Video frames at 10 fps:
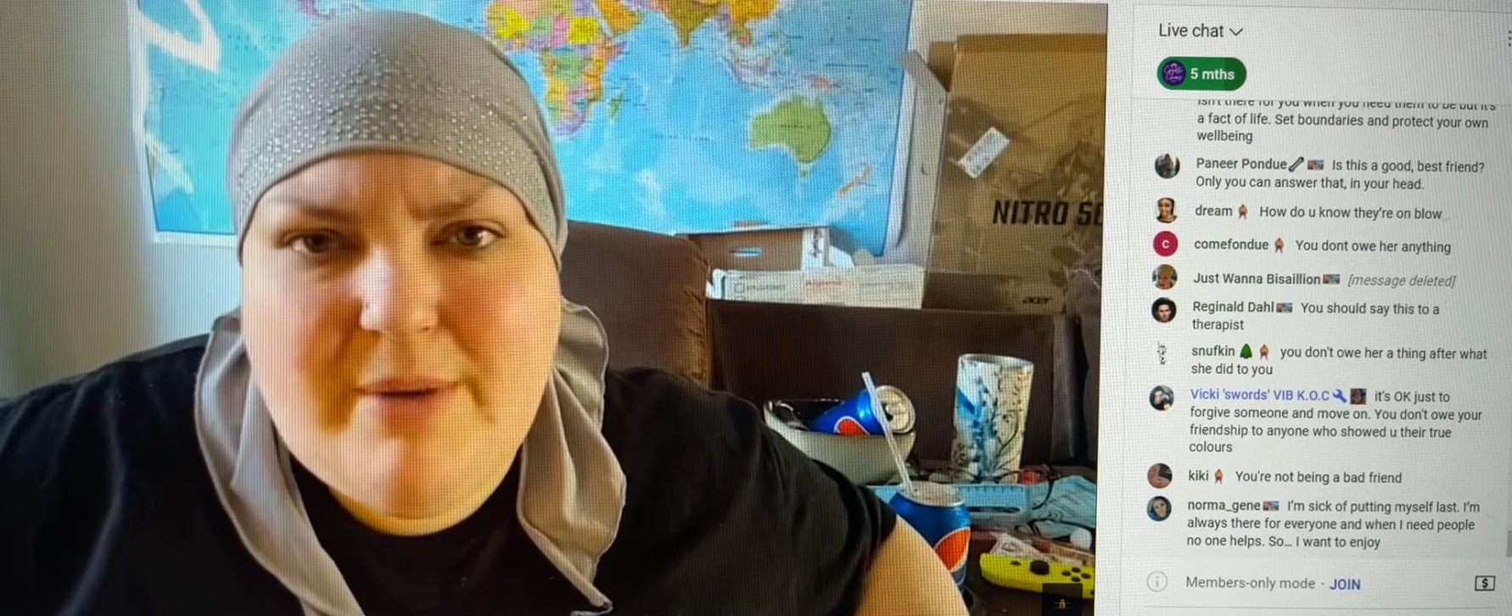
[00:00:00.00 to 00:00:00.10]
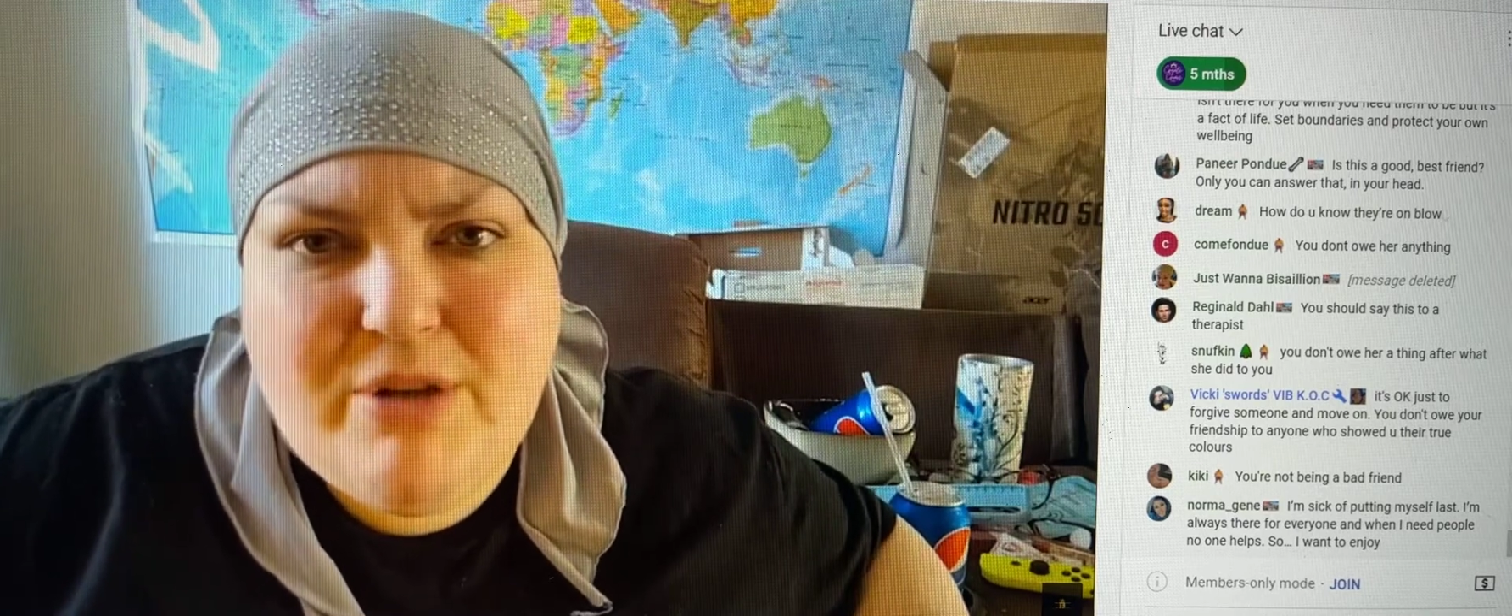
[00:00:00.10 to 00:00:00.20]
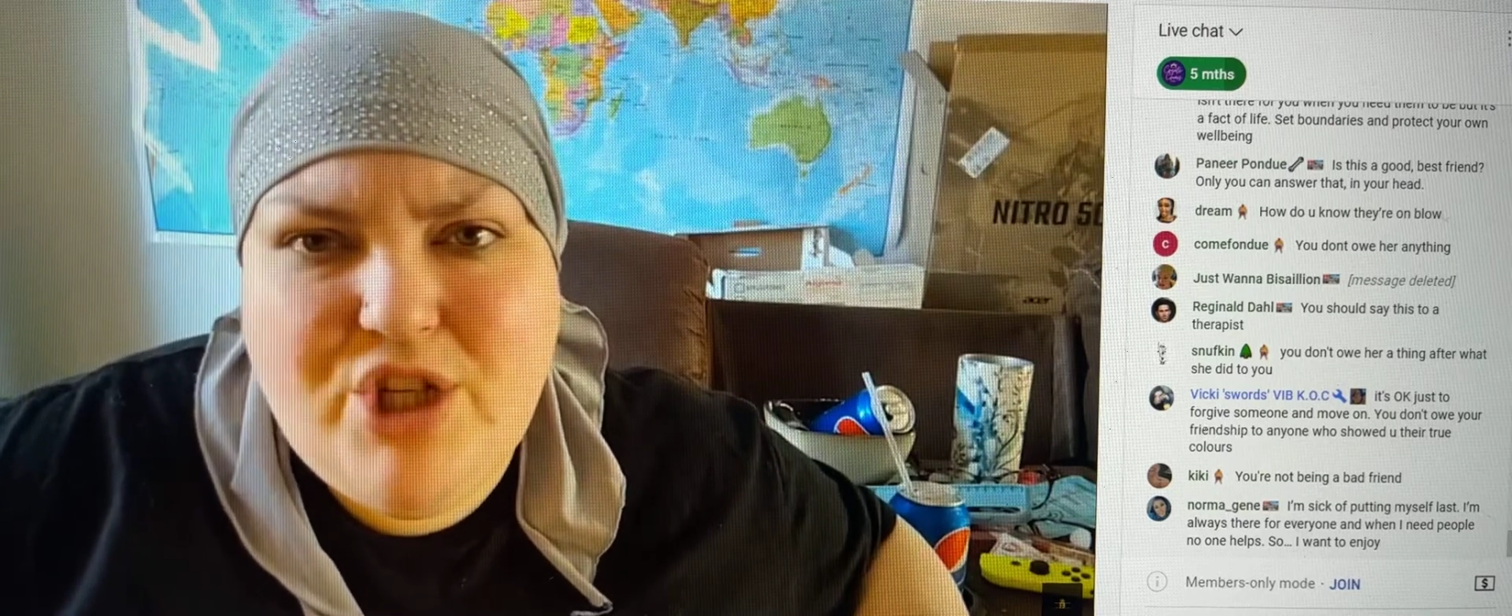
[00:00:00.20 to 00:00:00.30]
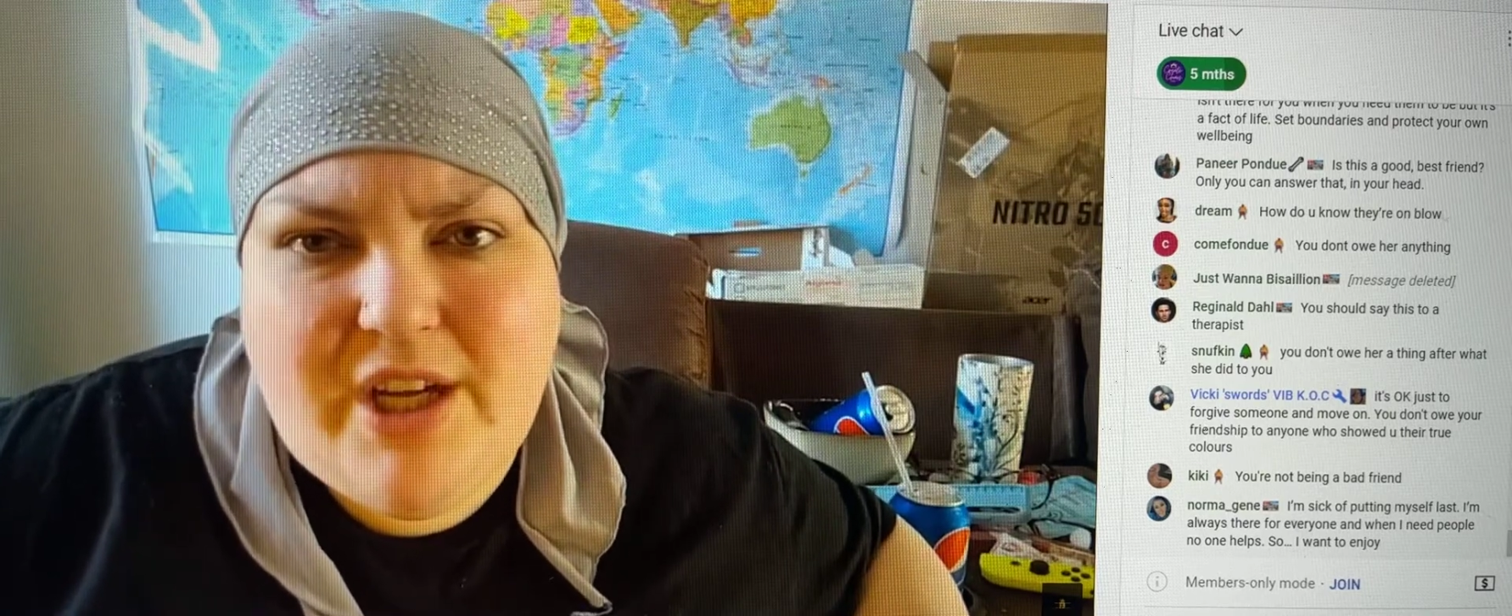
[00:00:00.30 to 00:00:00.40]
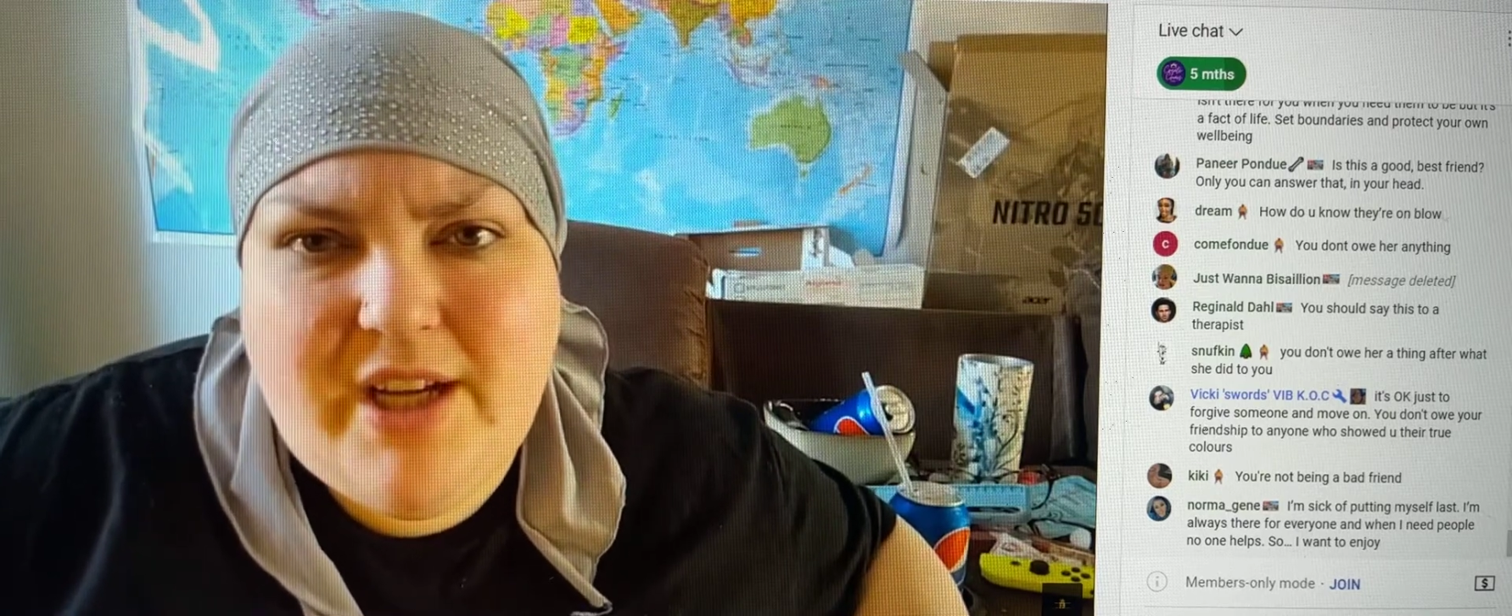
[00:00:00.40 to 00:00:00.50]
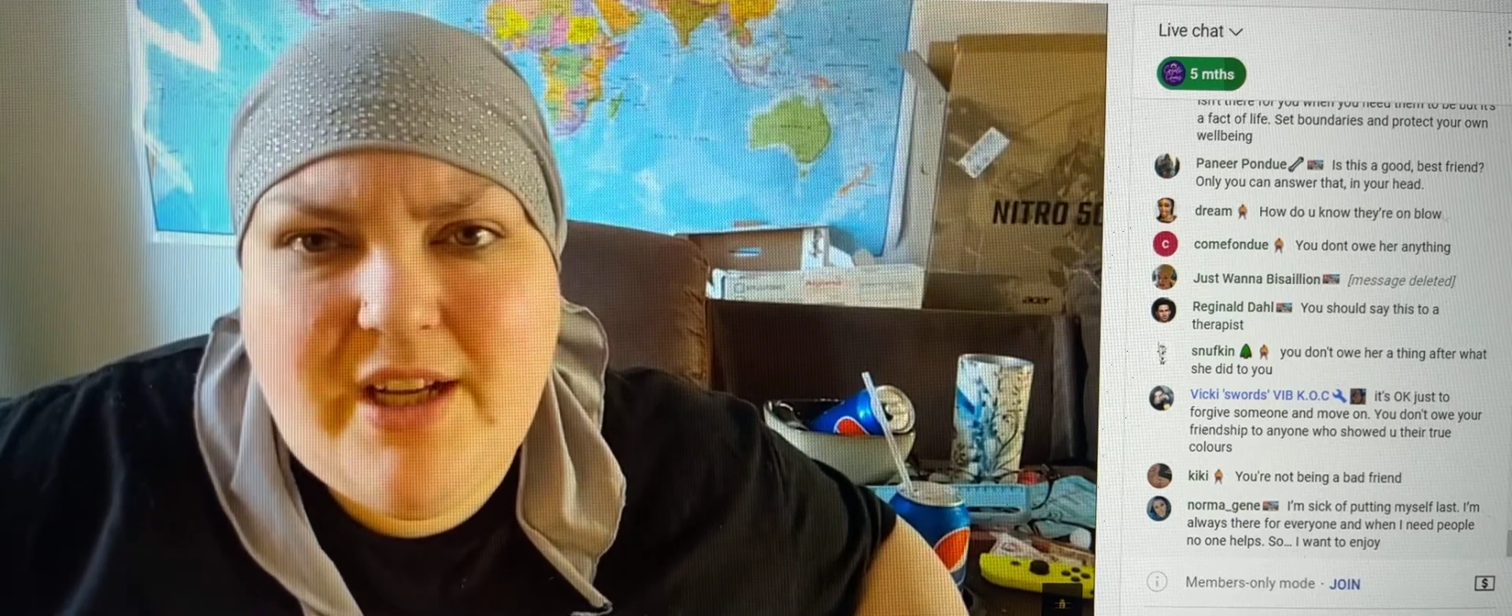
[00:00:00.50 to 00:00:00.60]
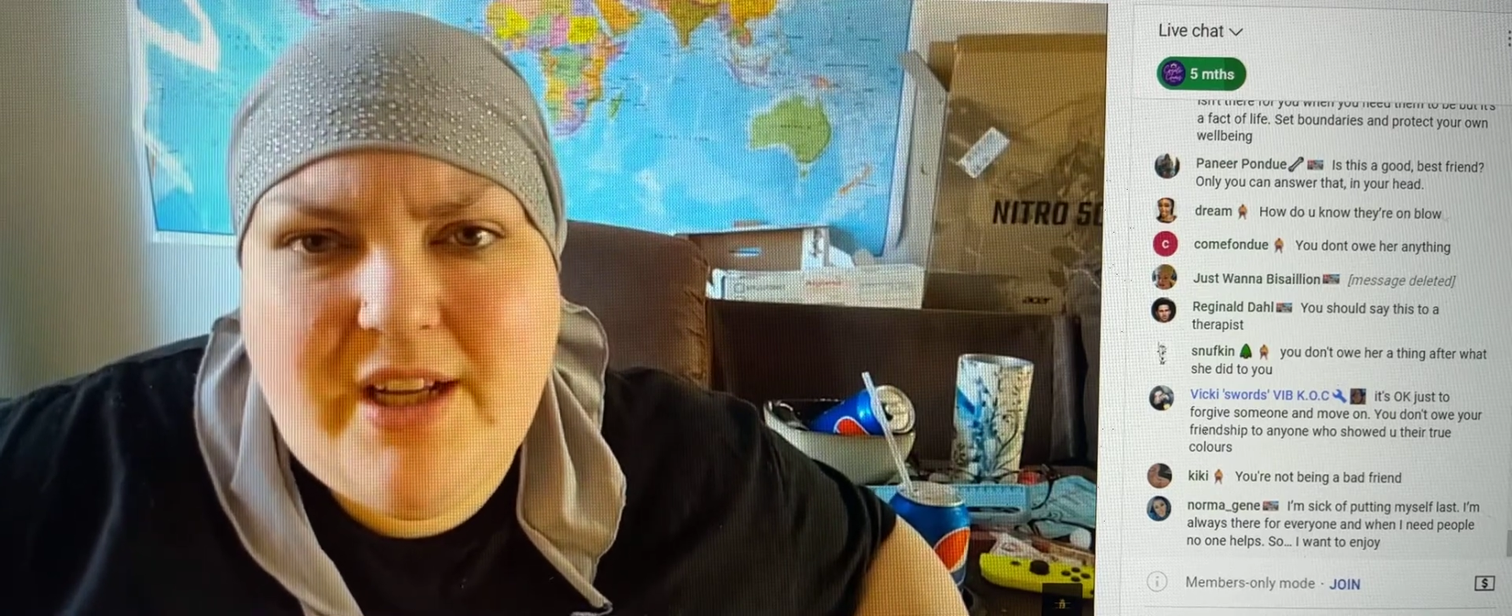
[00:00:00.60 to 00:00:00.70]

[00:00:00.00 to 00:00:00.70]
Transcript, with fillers: about shit?